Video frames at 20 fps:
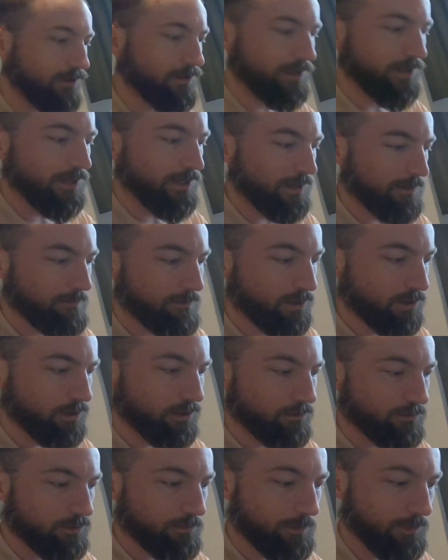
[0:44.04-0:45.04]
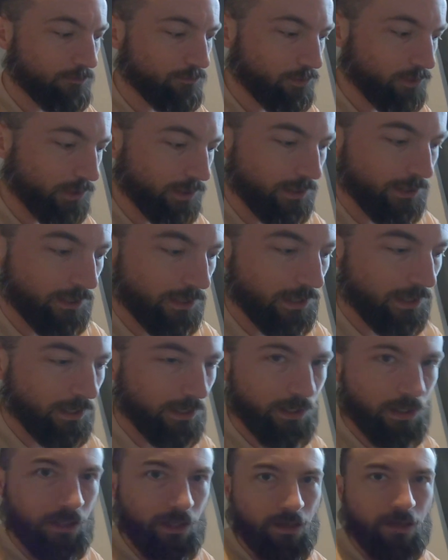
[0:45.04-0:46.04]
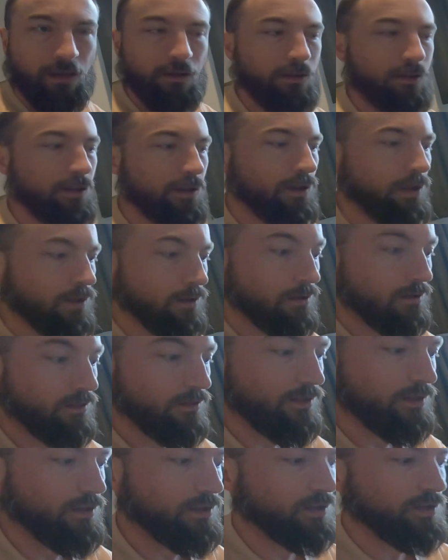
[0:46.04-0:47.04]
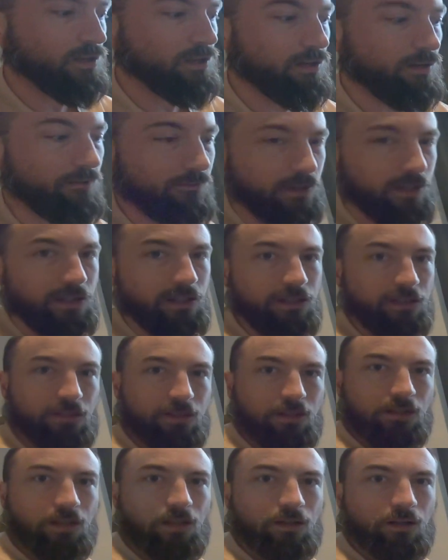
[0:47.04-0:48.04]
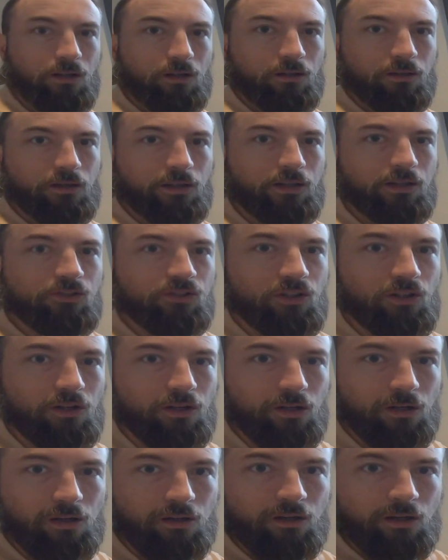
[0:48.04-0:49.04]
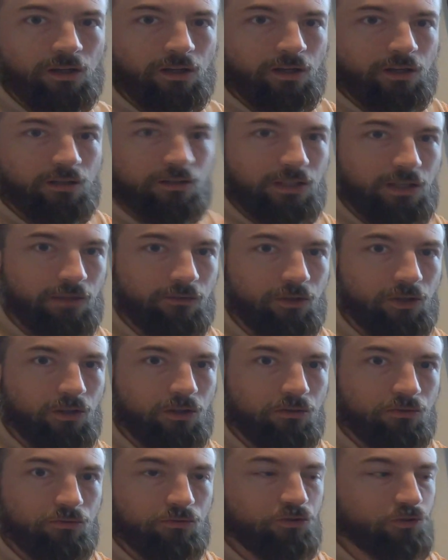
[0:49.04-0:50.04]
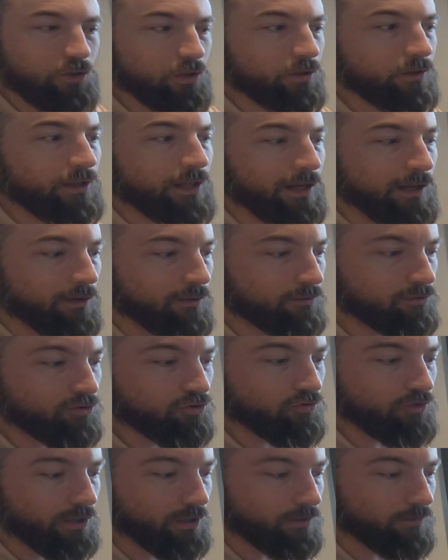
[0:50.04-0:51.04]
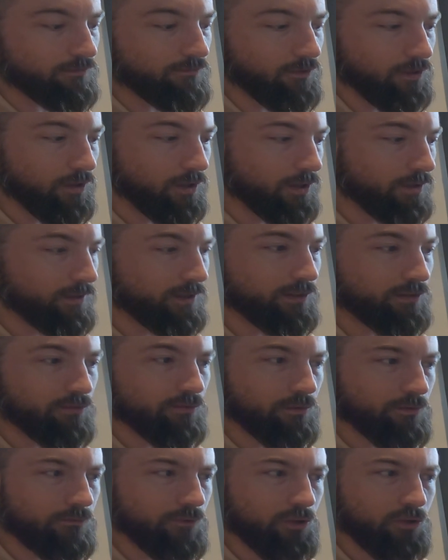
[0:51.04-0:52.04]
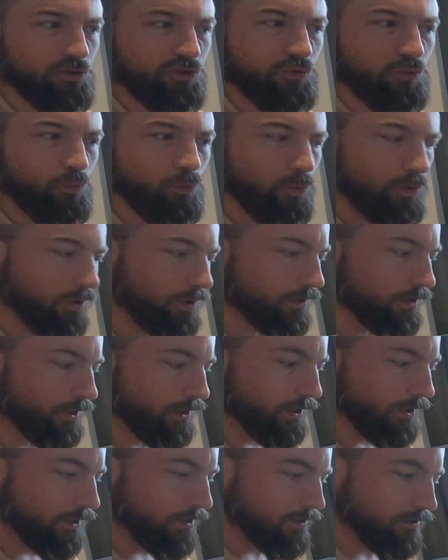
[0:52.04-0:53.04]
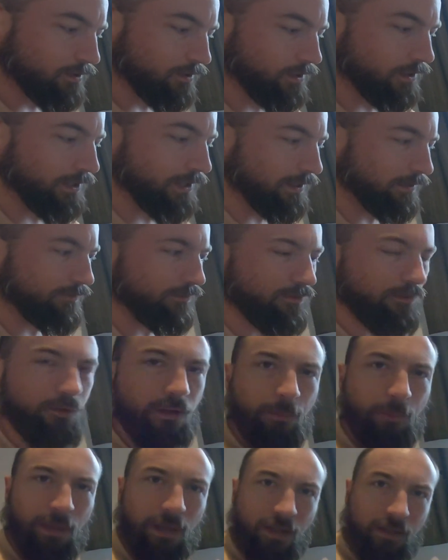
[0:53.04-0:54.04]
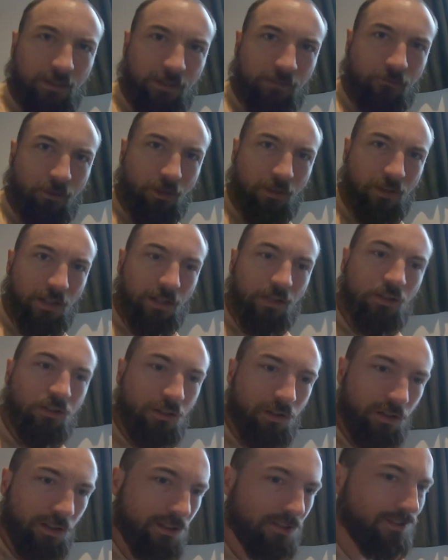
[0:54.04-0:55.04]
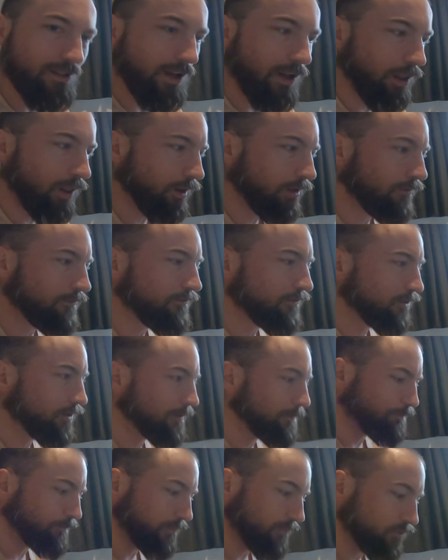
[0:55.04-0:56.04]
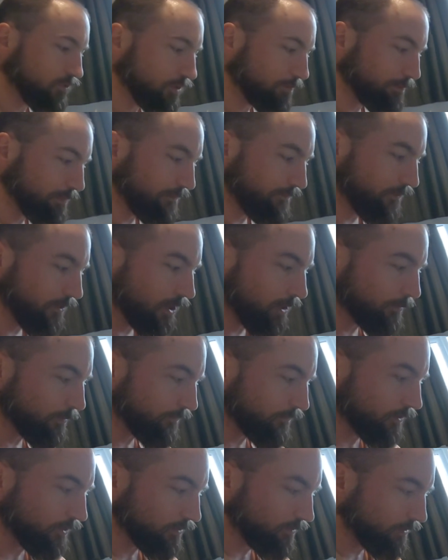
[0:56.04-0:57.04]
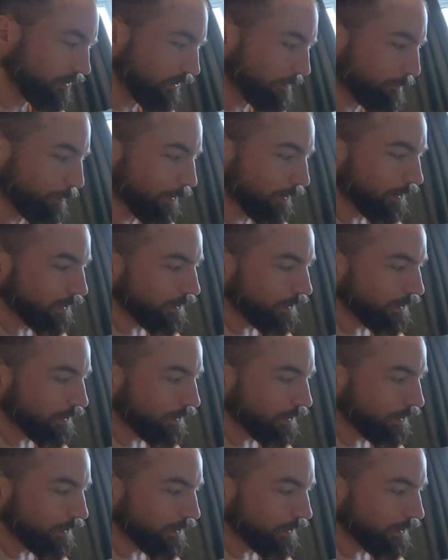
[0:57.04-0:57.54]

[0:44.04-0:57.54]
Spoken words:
I am going to be running in the Innovate. These are Terra Ultra, now Trailfly. These are a version 1. I have 3 pairs in rotation of these. Love them. Should be fine with the grip.